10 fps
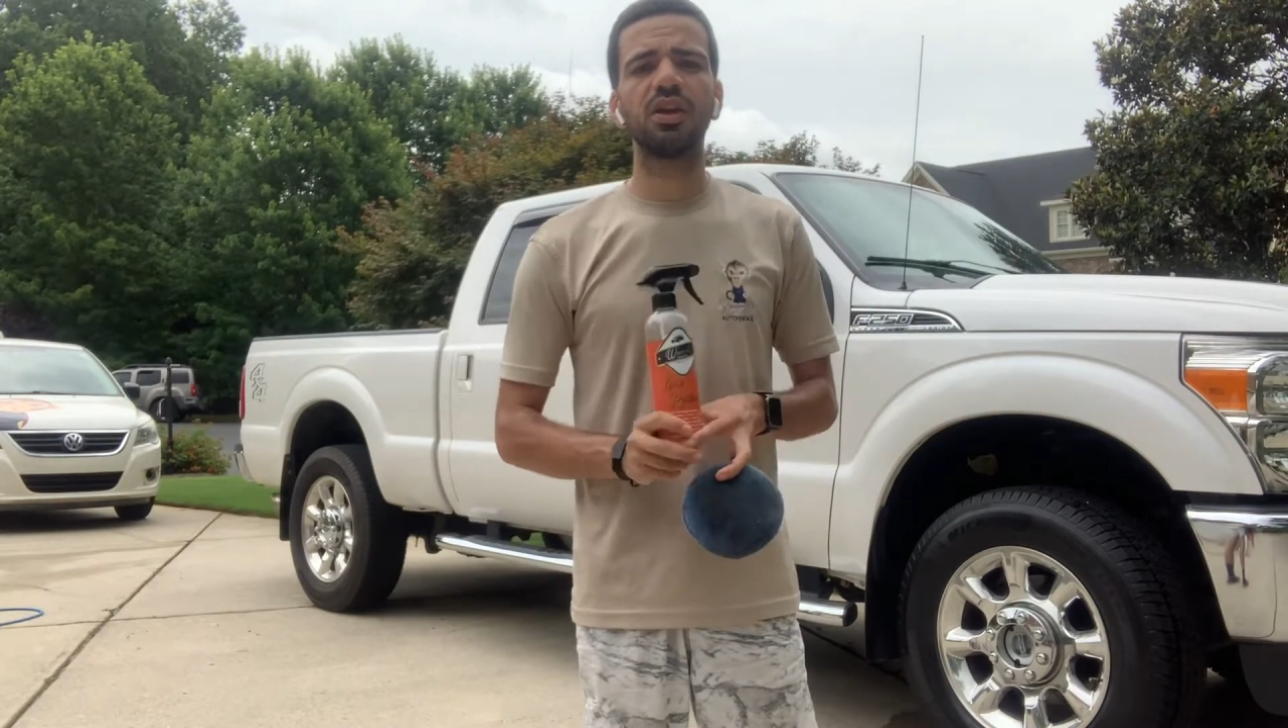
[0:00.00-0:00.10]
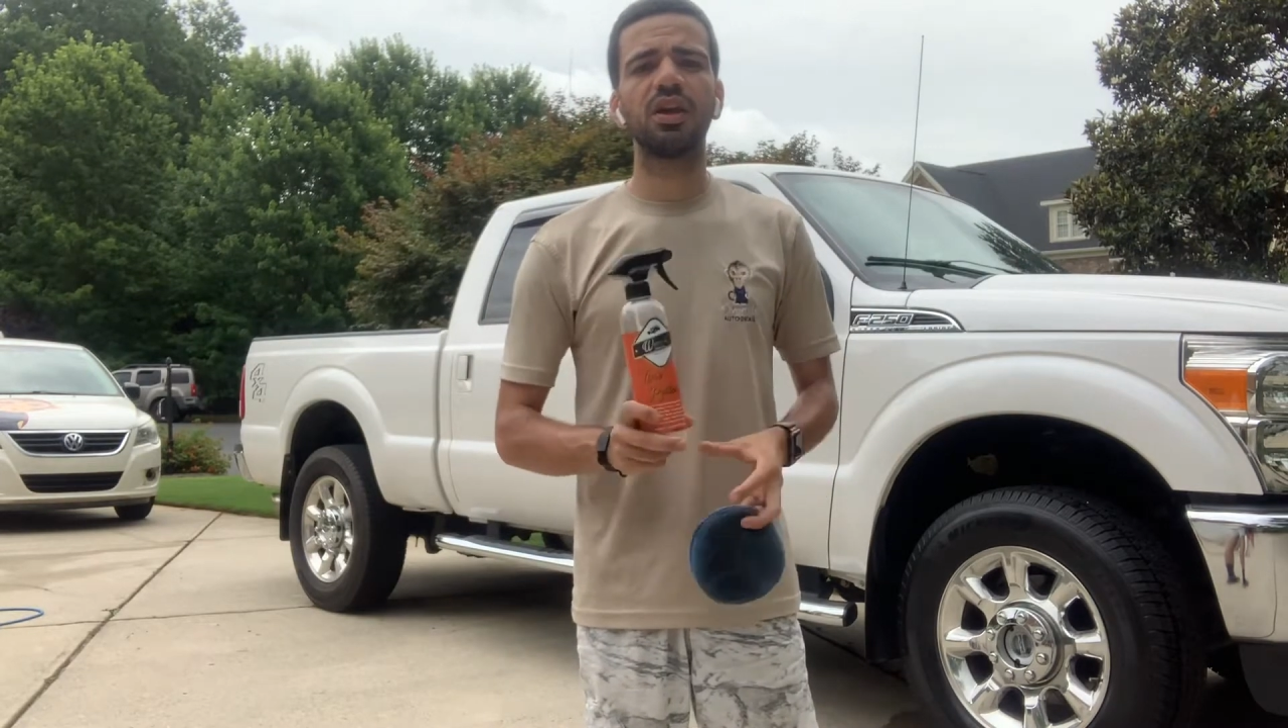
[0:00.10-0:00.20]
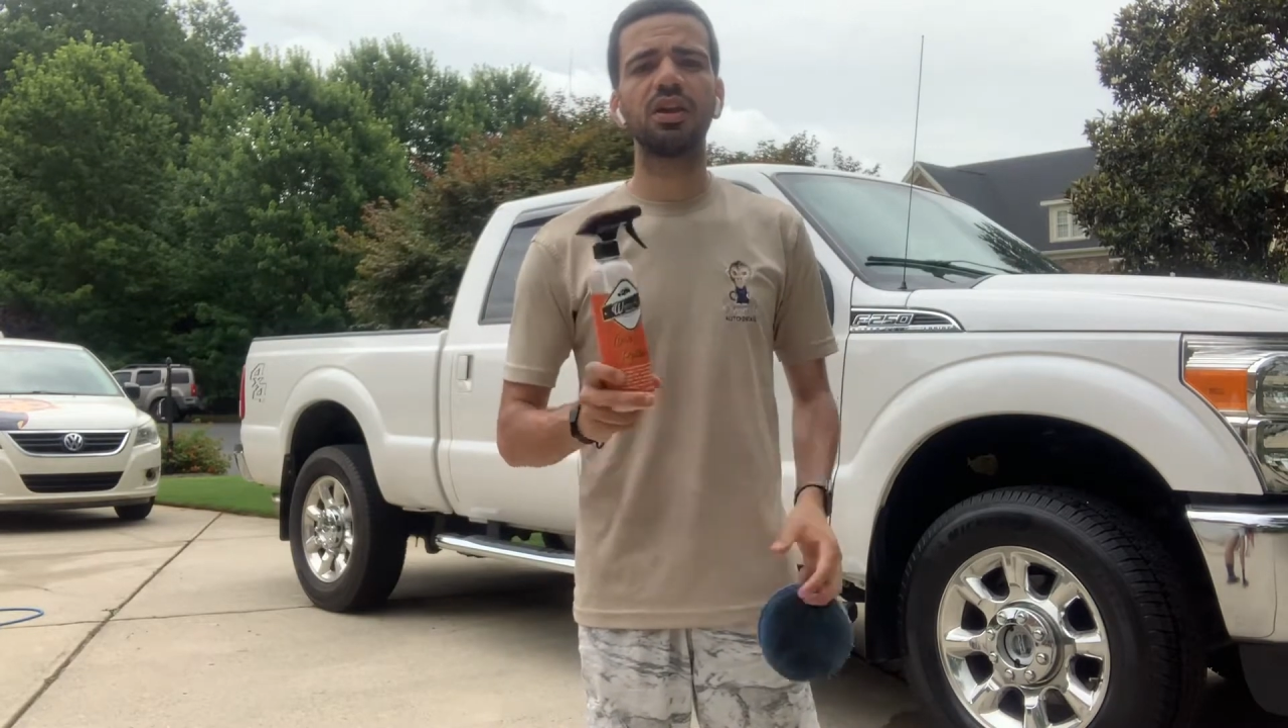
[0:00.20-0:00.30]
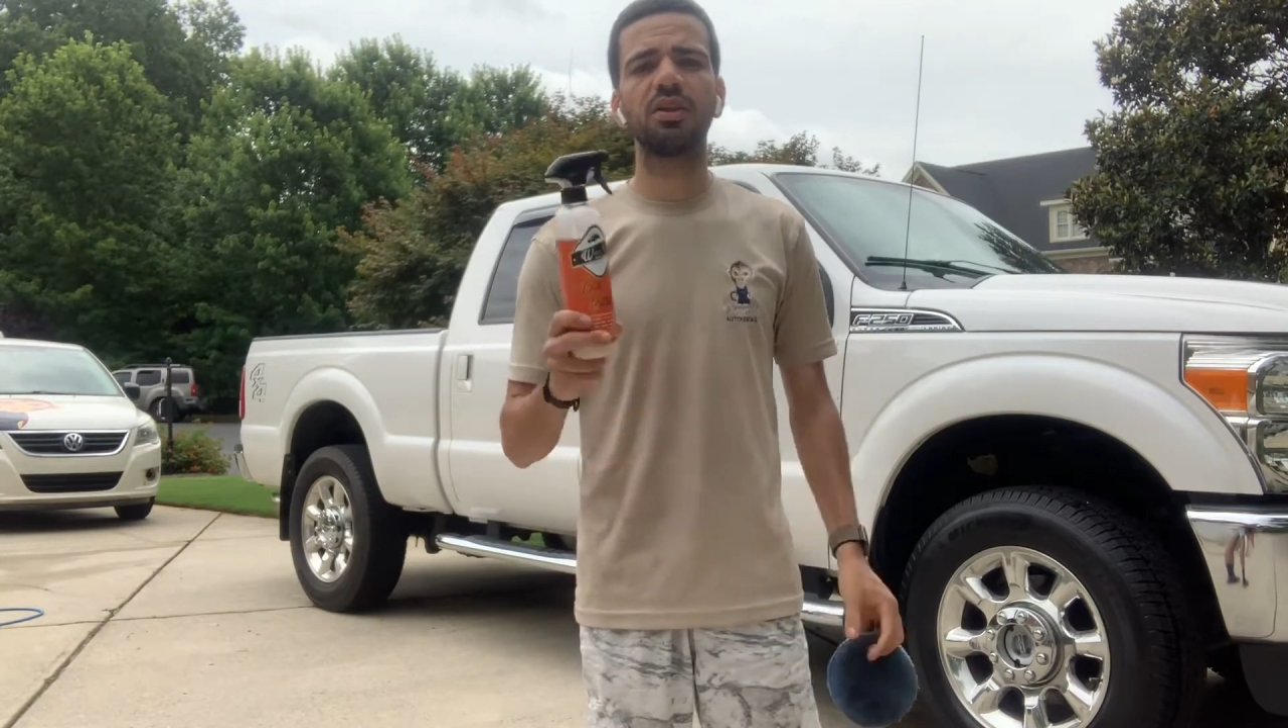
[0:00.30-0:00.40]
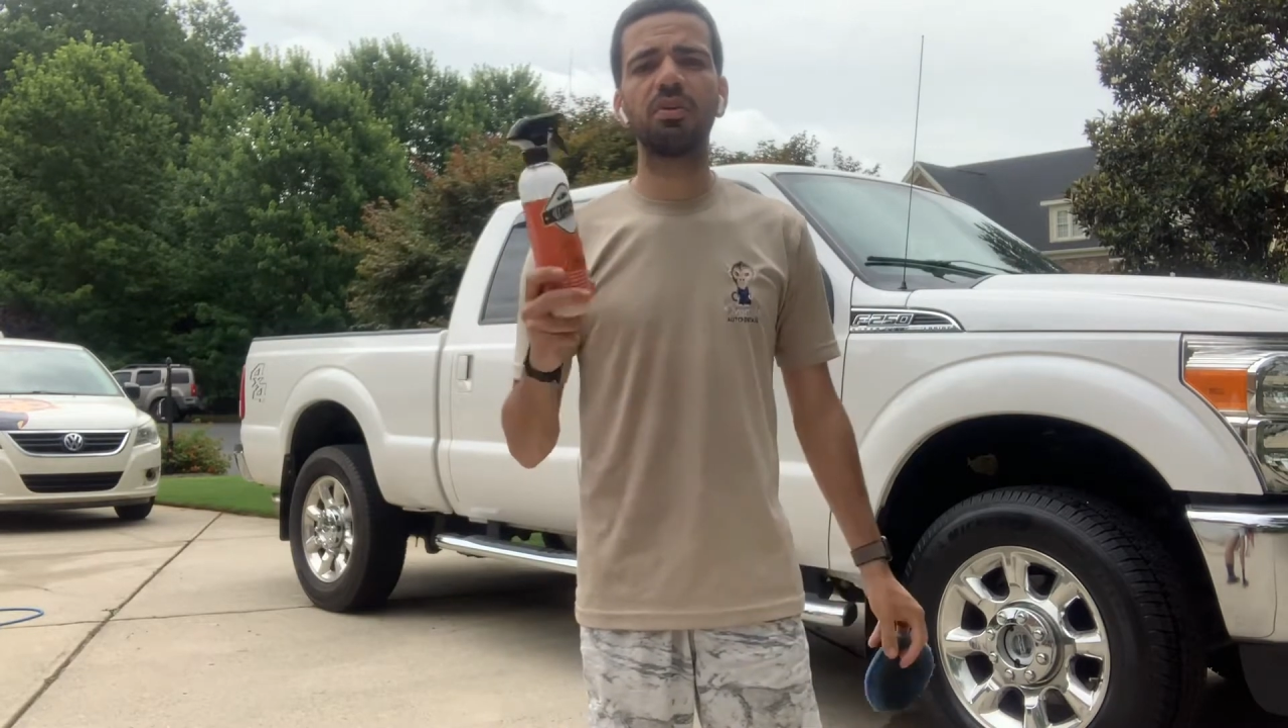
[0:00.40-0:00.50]

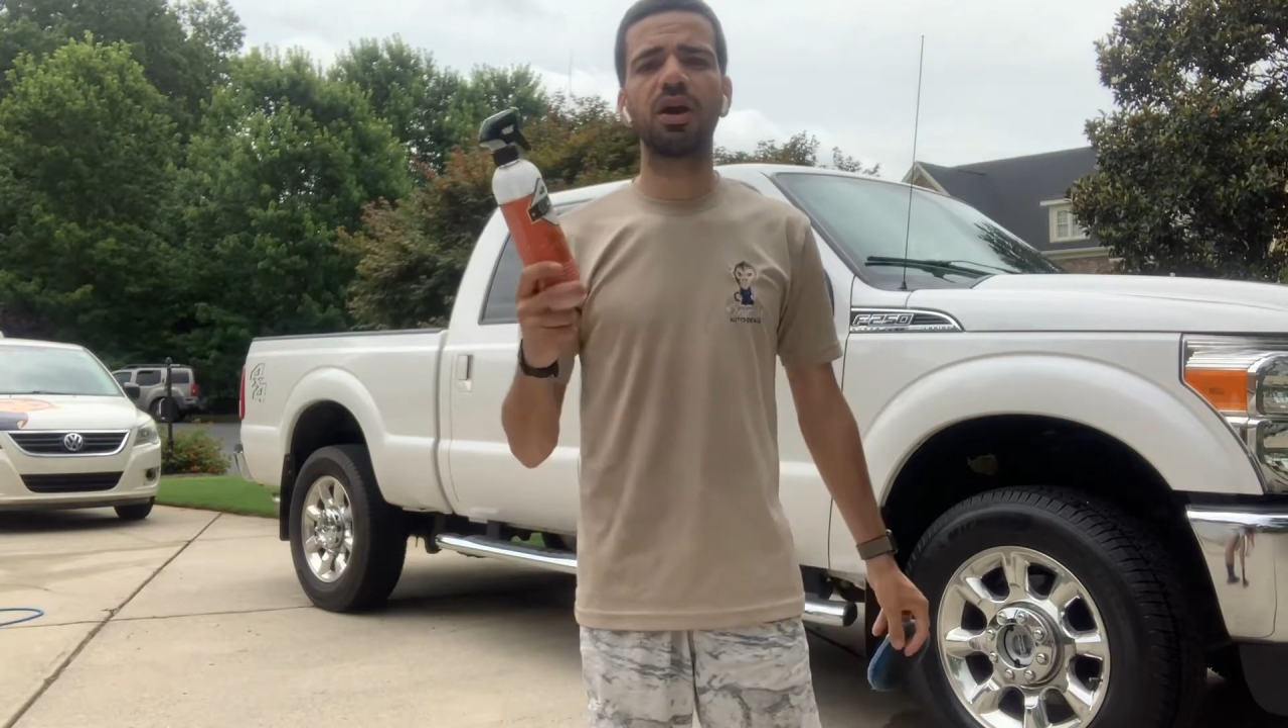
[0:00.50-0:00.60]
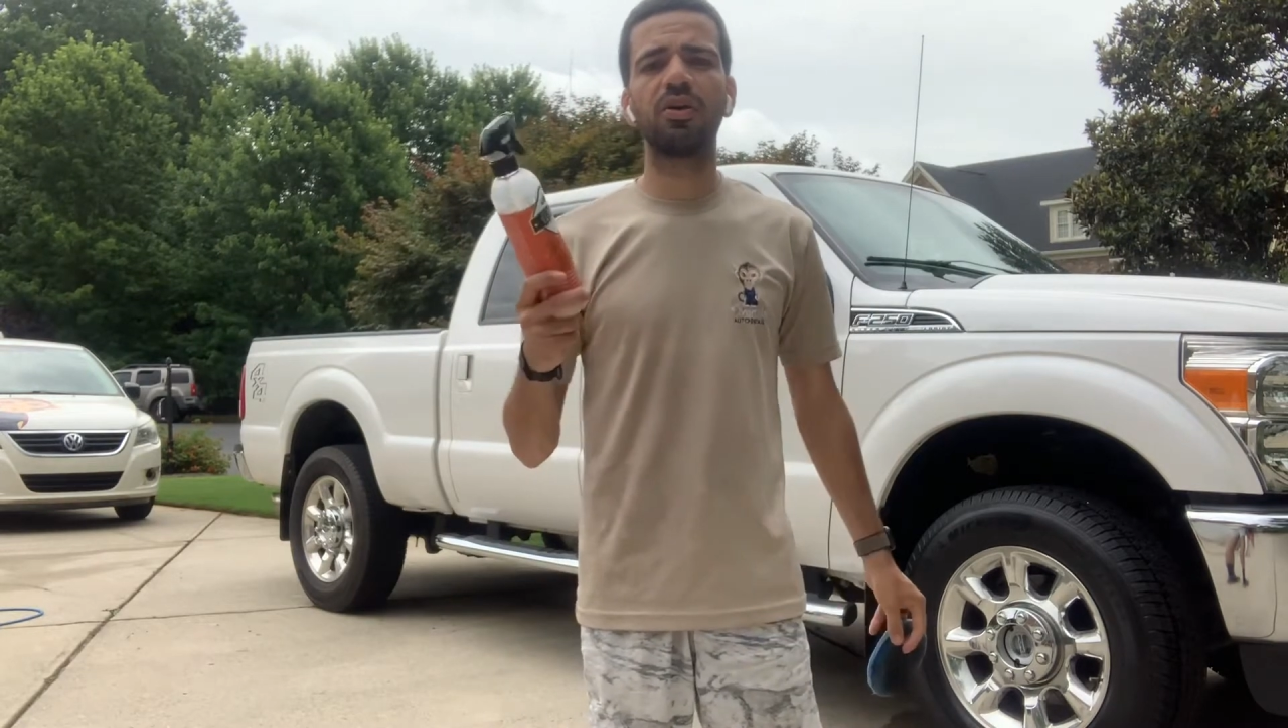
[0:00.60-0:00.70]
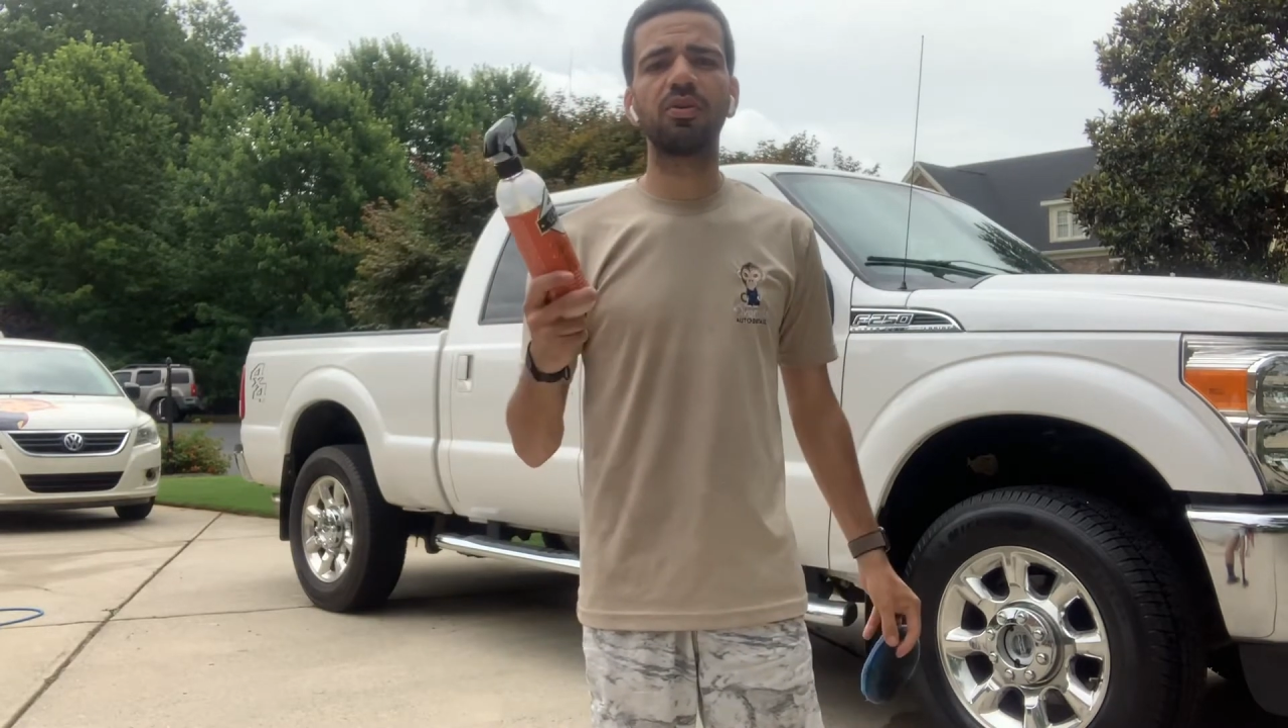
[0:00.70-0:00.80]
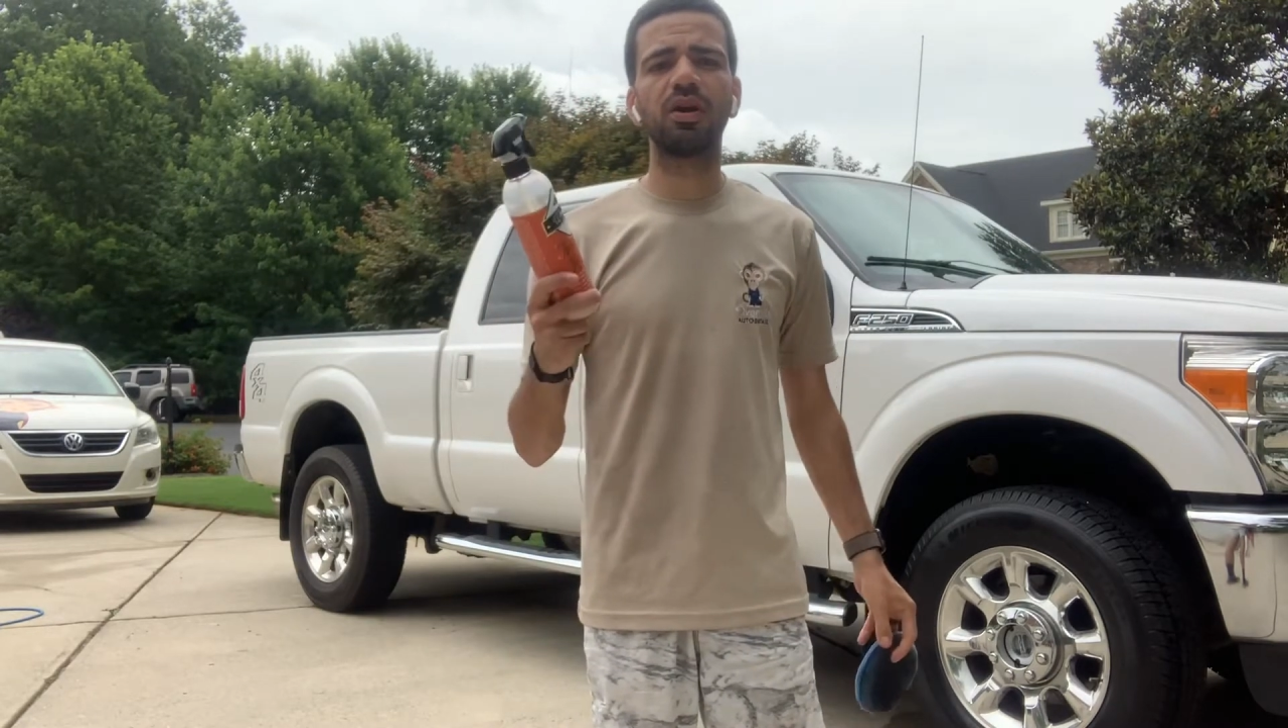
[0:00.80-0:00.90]
and about